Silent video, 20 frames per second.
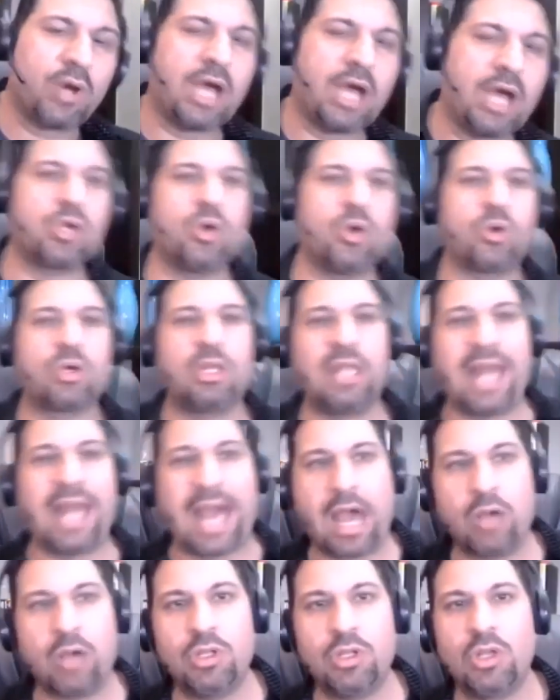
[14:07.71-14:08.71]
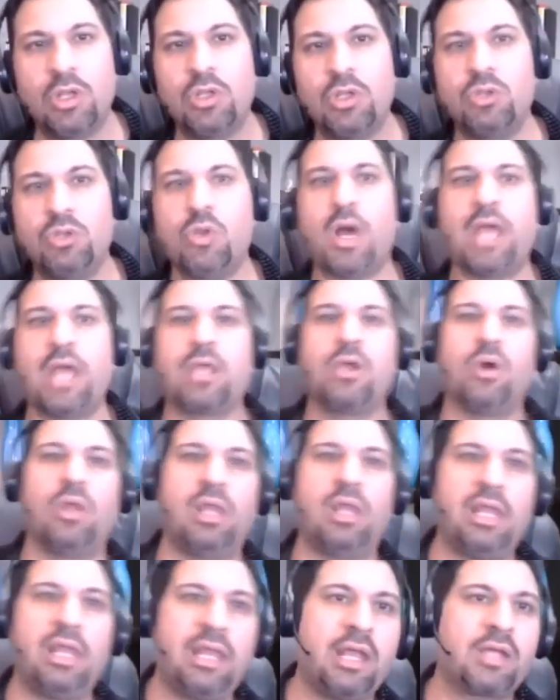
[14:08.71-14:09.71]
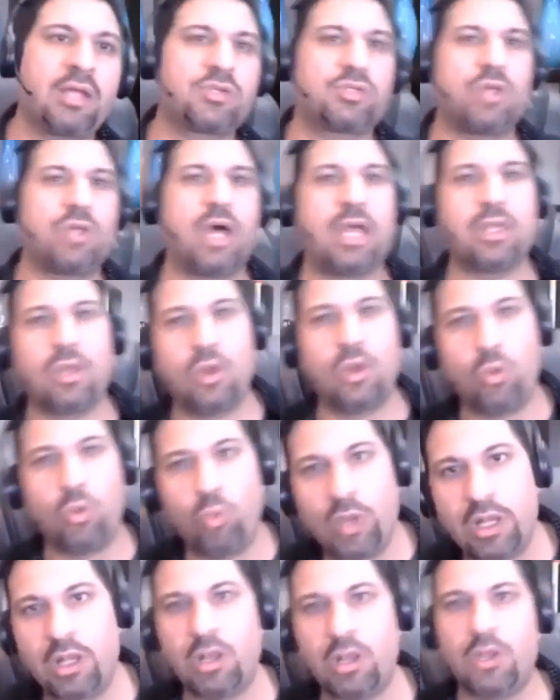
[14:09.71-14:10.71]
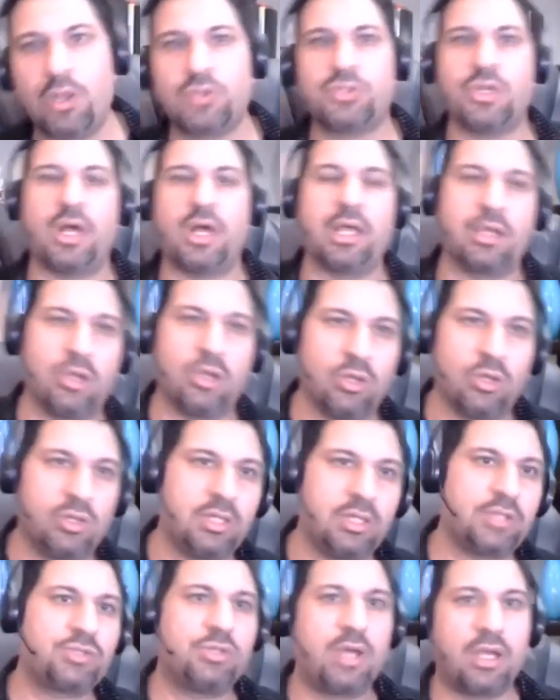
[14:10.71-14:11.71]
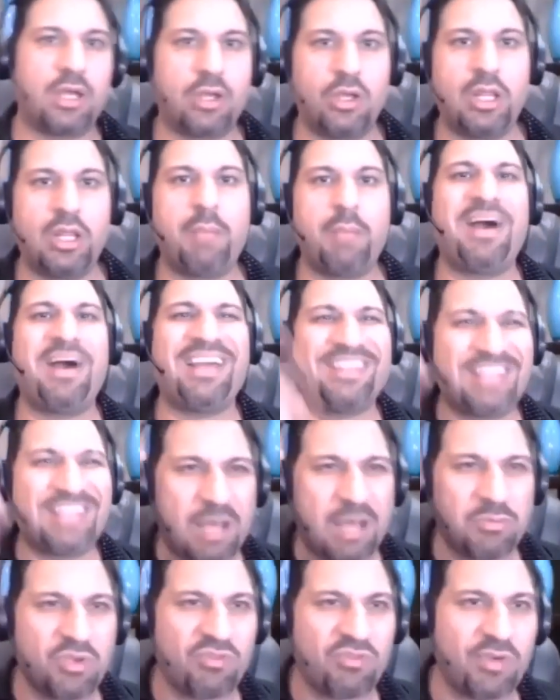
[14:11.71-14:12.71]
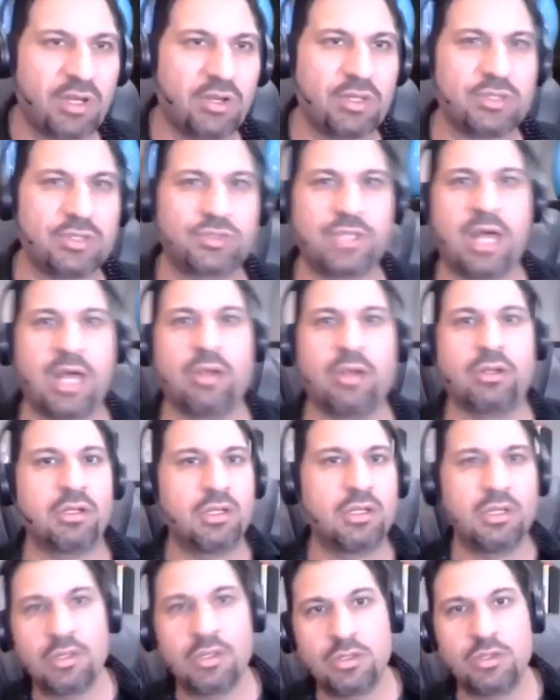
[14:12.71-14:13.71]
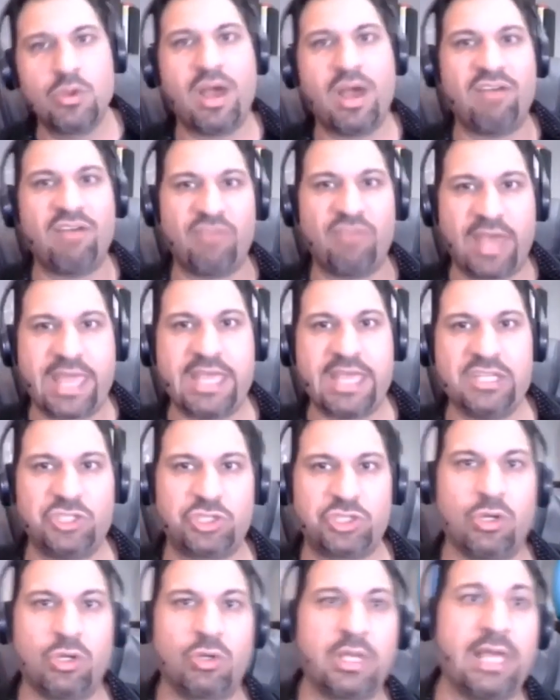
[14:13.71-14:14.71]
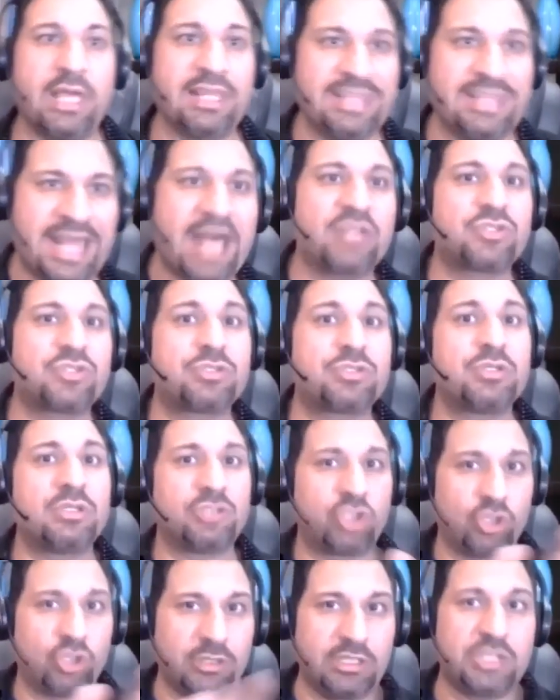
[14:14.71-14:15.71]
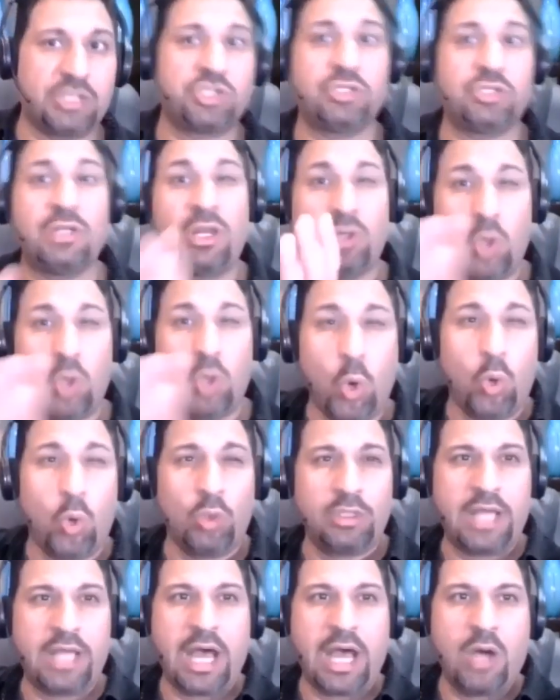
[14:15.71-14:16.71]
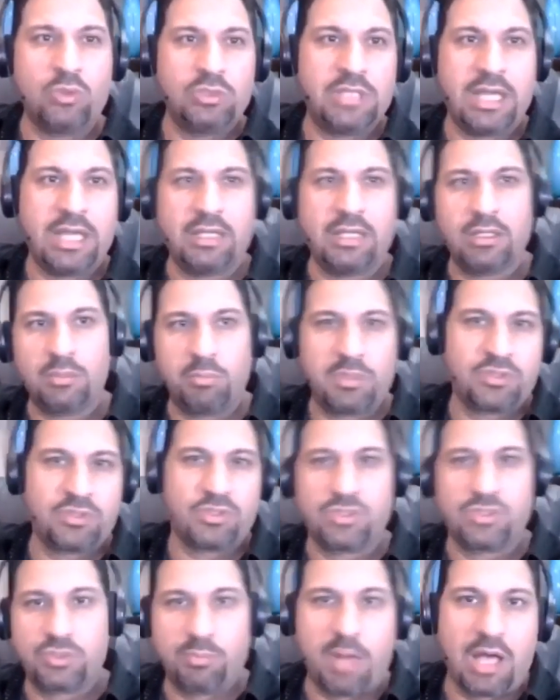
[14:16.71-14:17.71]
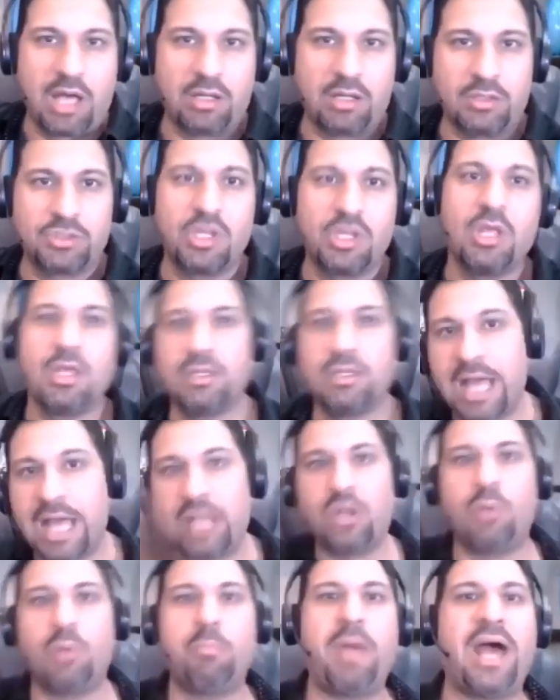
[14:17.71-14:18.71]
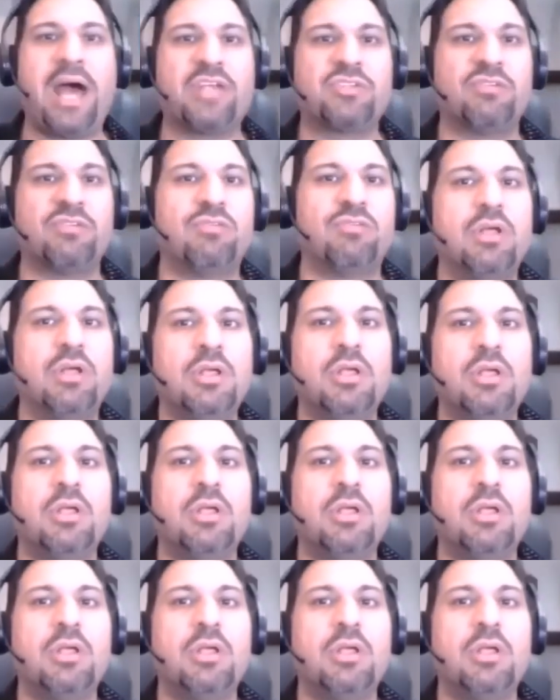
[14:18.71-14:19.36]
Do I go cloud? Do I go Linux? Do I go Windows? Do I go this? Do I go that? By the time you figure this out, you have aged. Okay, that's traditional, old, outdated business models. Not ONPASSIVE.